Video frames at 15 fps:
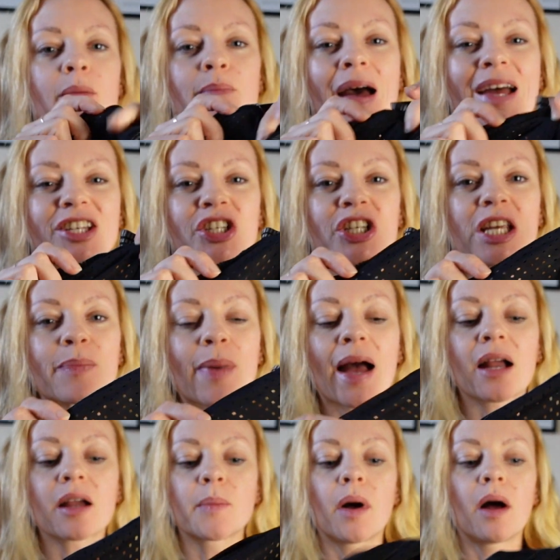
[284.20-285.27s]
meshy
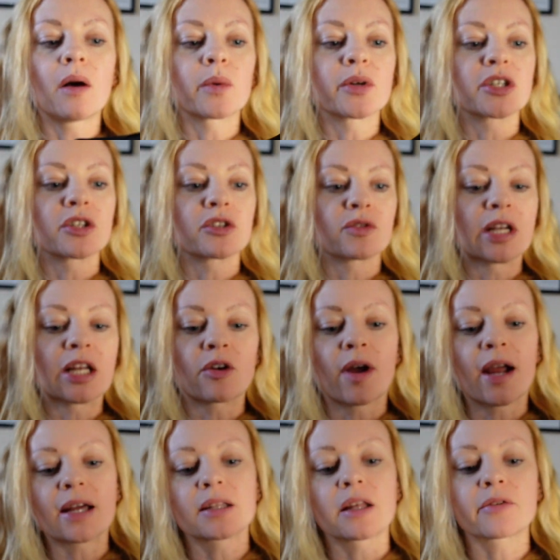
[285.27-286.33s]
back part, which is really
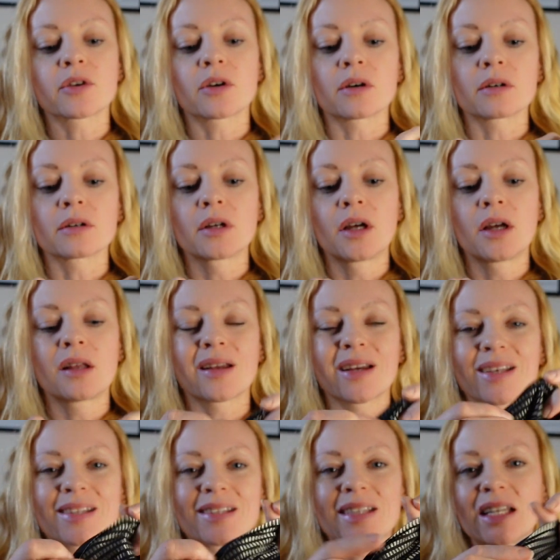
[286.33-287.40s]
great, and they've got
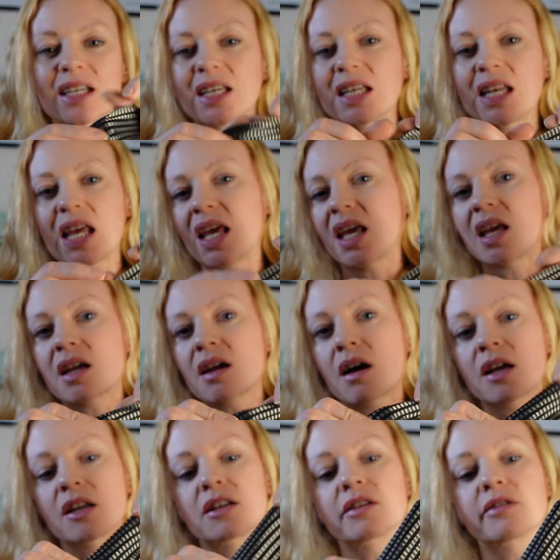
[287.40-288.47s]
like silicone-y
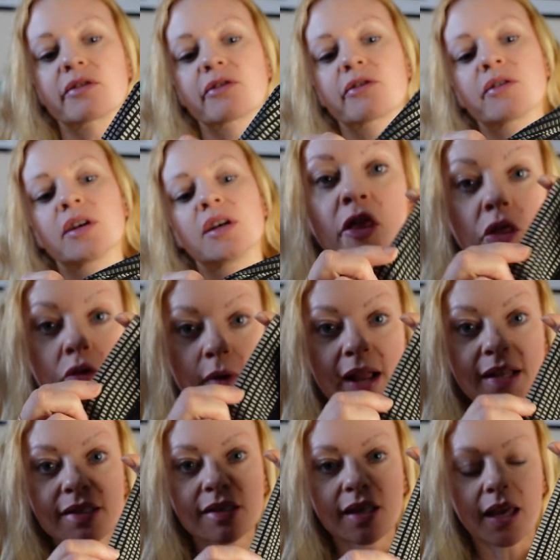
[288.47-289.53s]
kind of
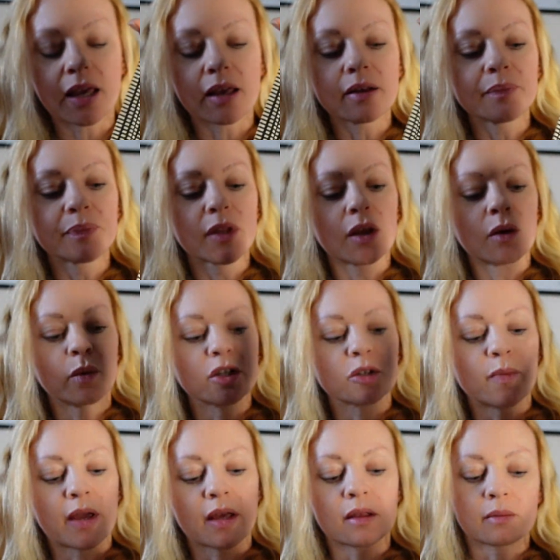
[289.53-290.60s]
threads here, which
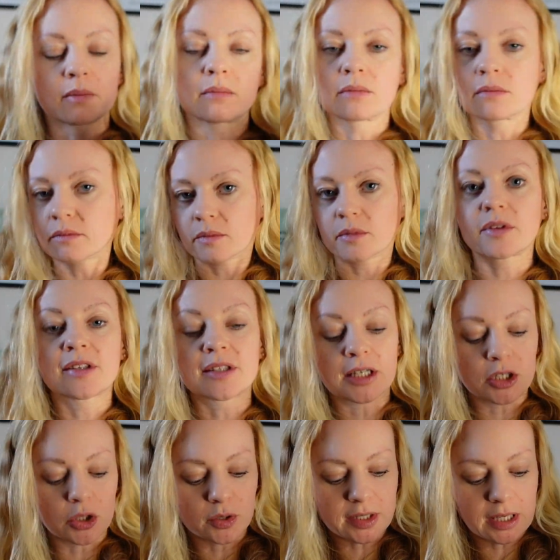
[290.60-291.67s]
make them
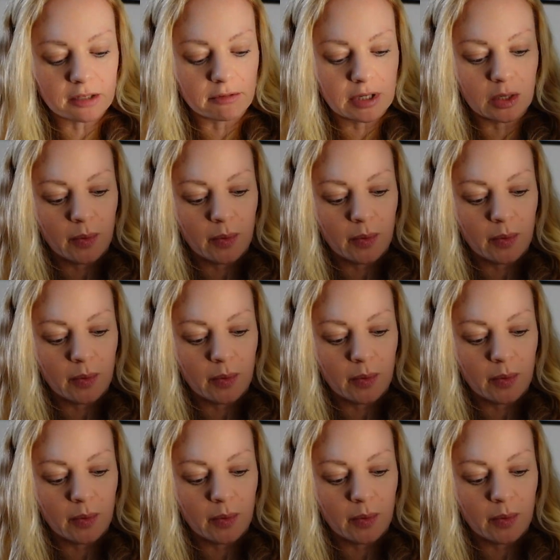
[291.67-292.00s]
stick to your skin really